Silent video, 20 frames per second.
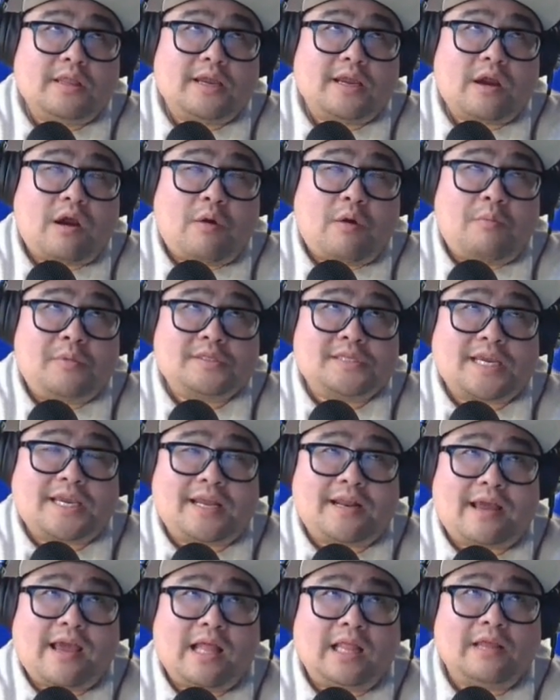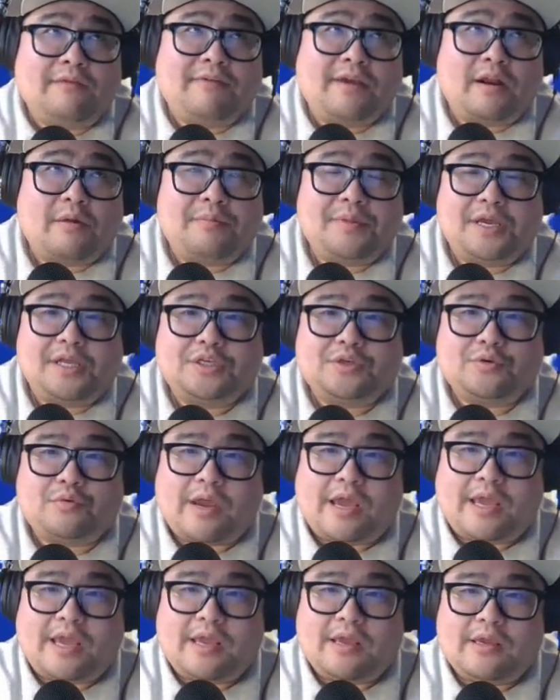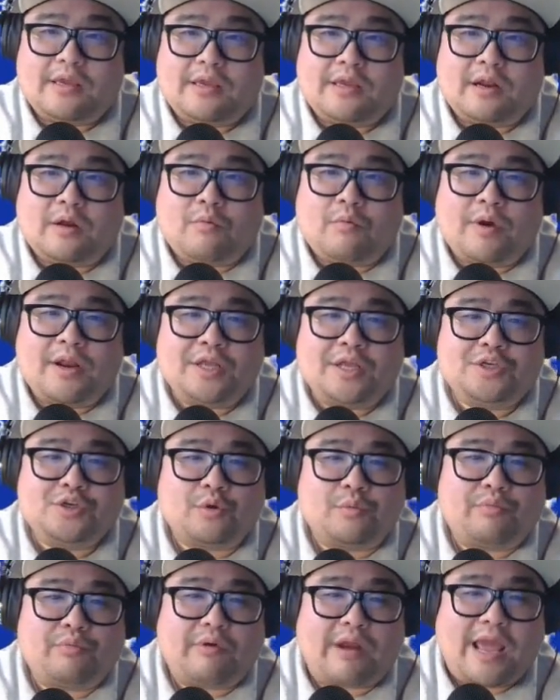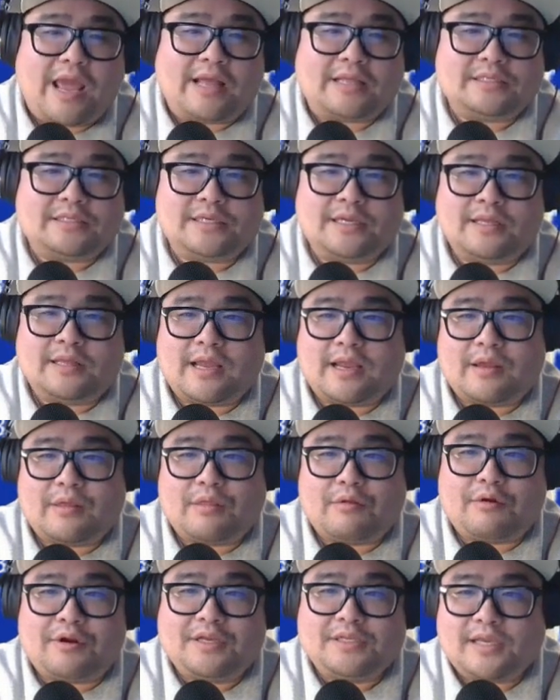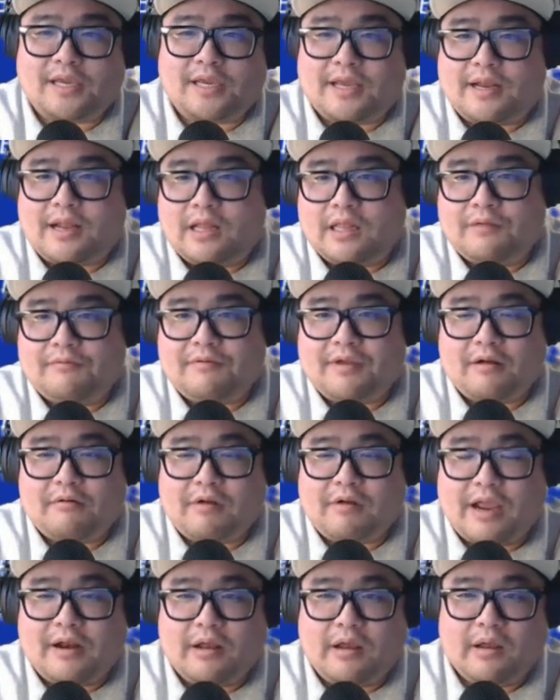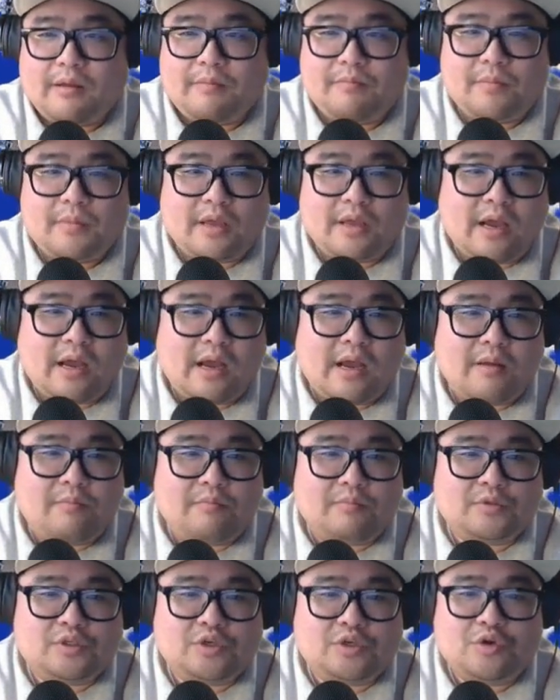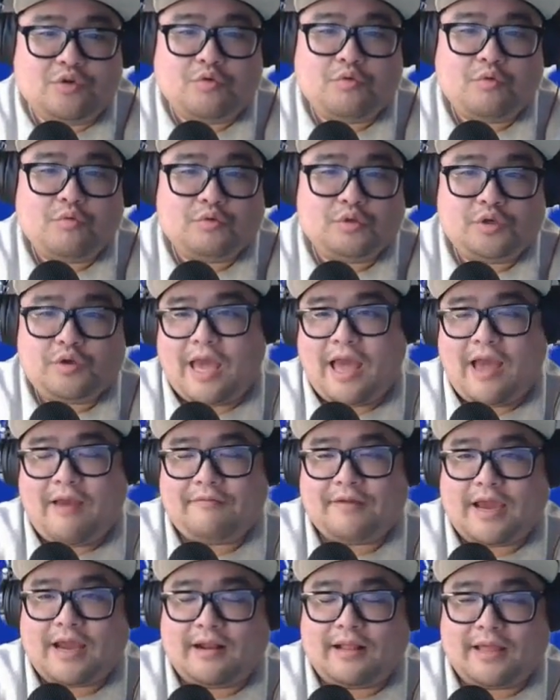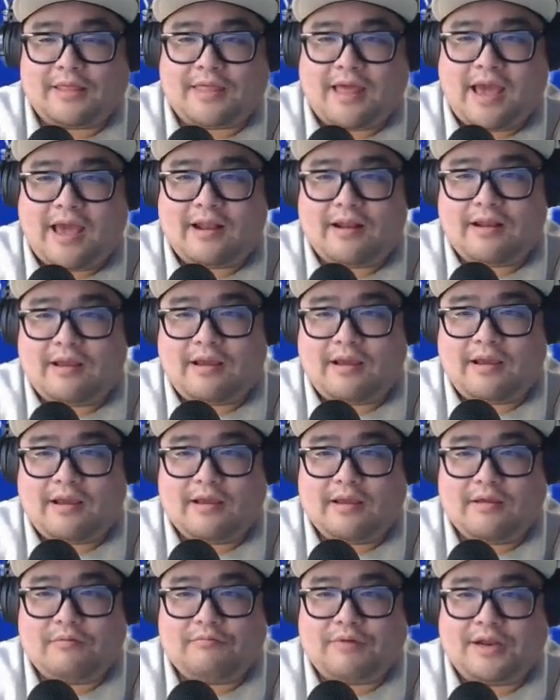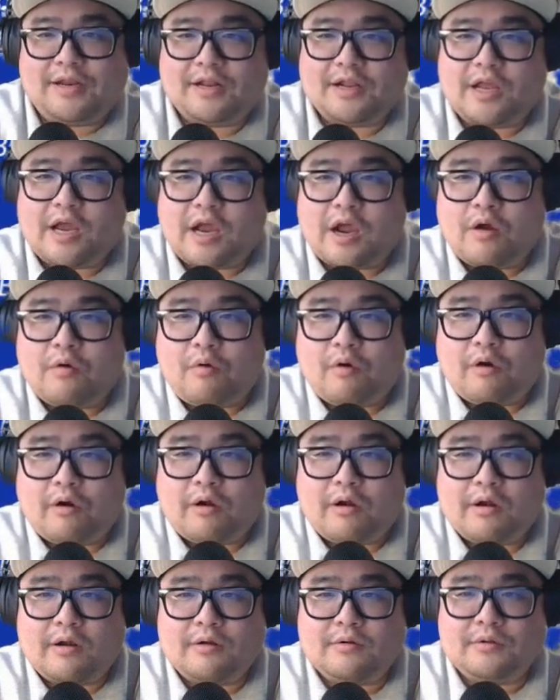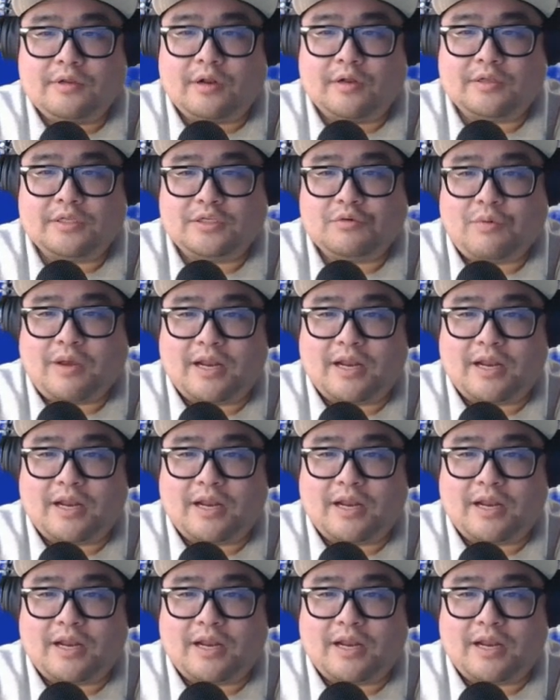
almost like in an elevator pitch way, what is your brand in, like, a 30-second elevator ride up? Do you have kinda like that ready to go, or, did you wanna